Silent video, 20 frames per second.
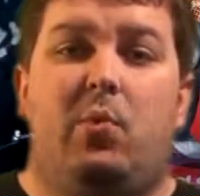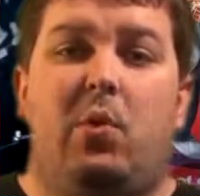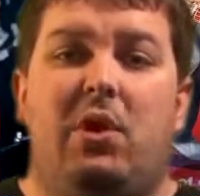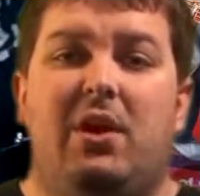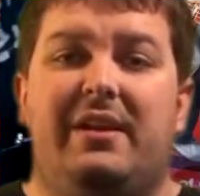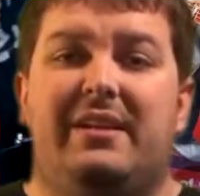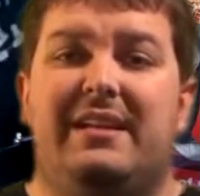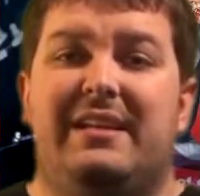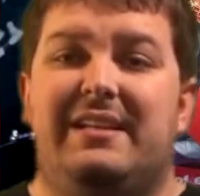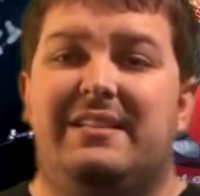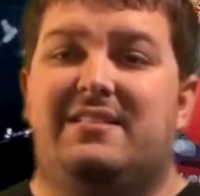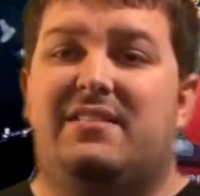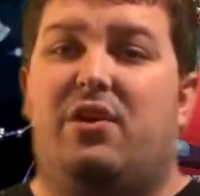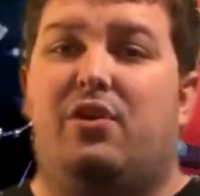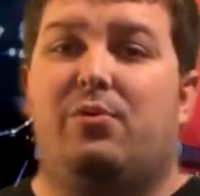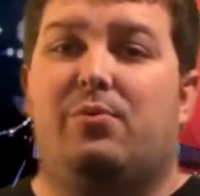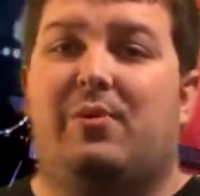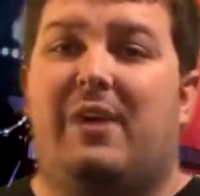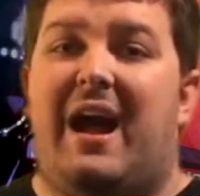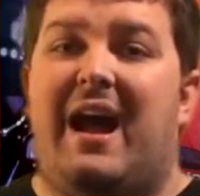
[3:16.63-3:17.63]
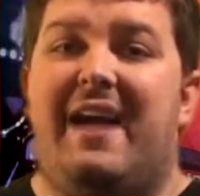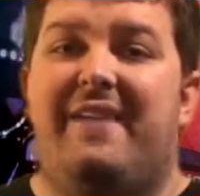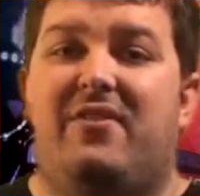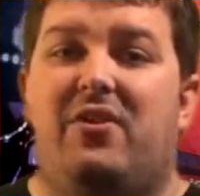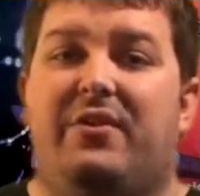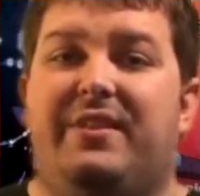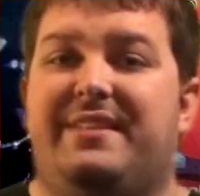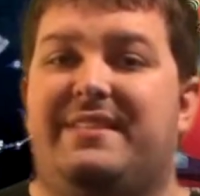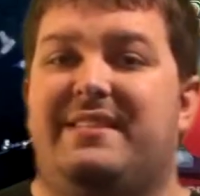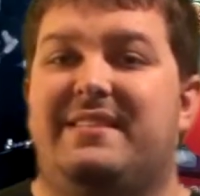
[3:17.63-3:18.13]
One is
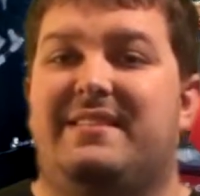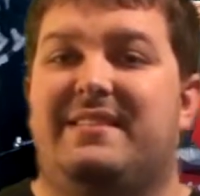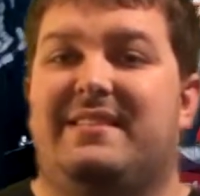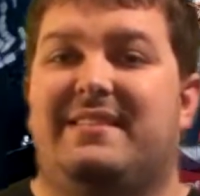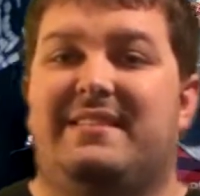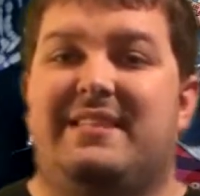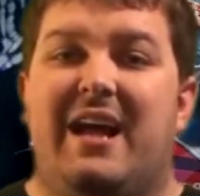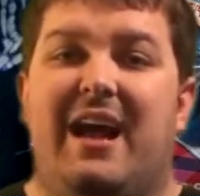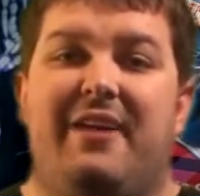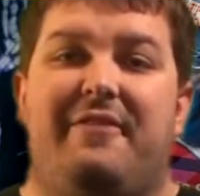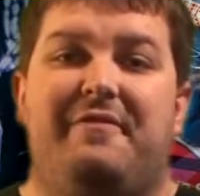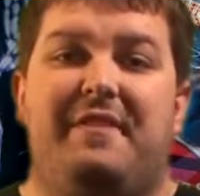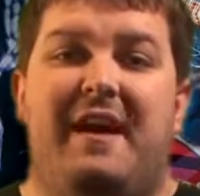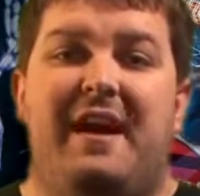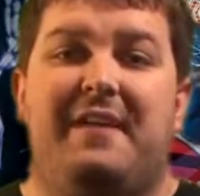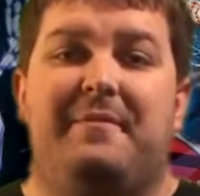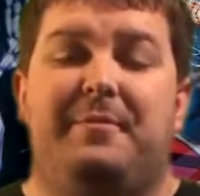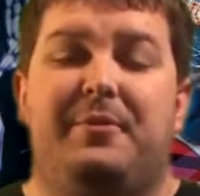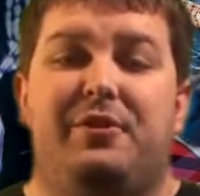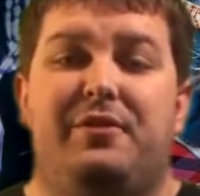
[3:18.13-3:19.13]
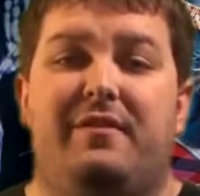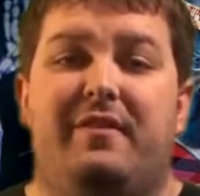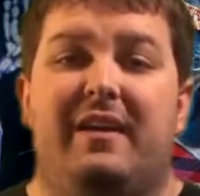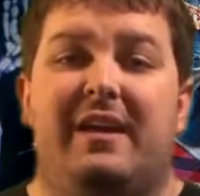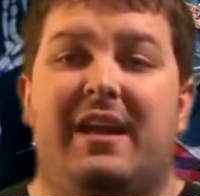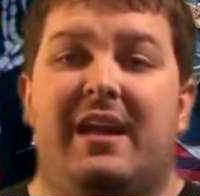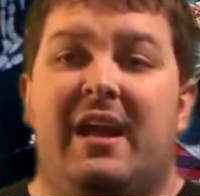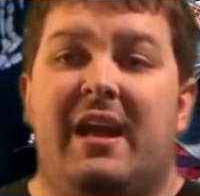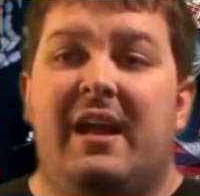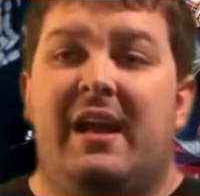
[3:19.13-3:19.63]
Arrival. This is a sci-fi
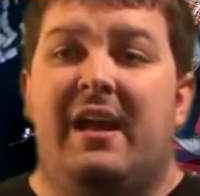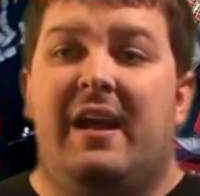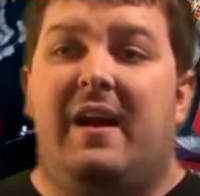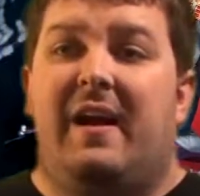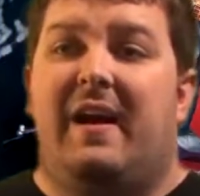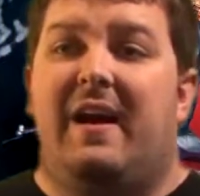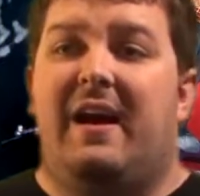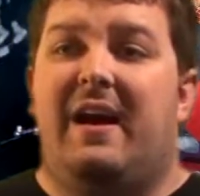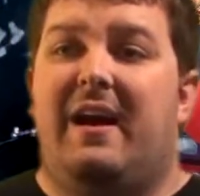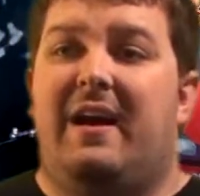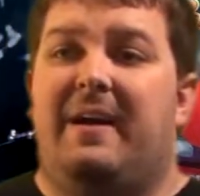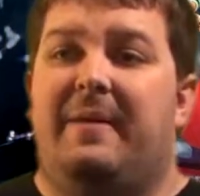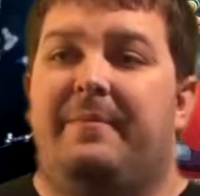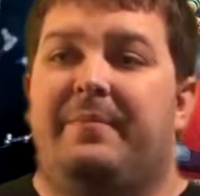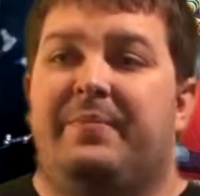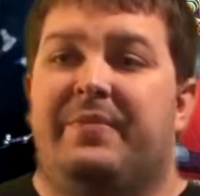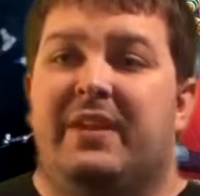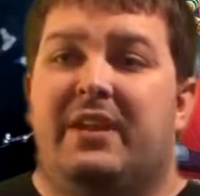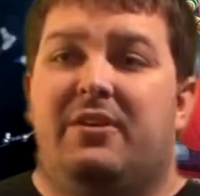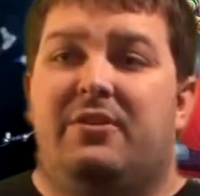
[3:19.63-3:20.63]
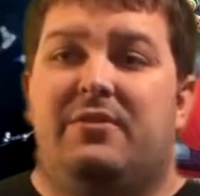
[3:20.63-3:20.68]
movie um,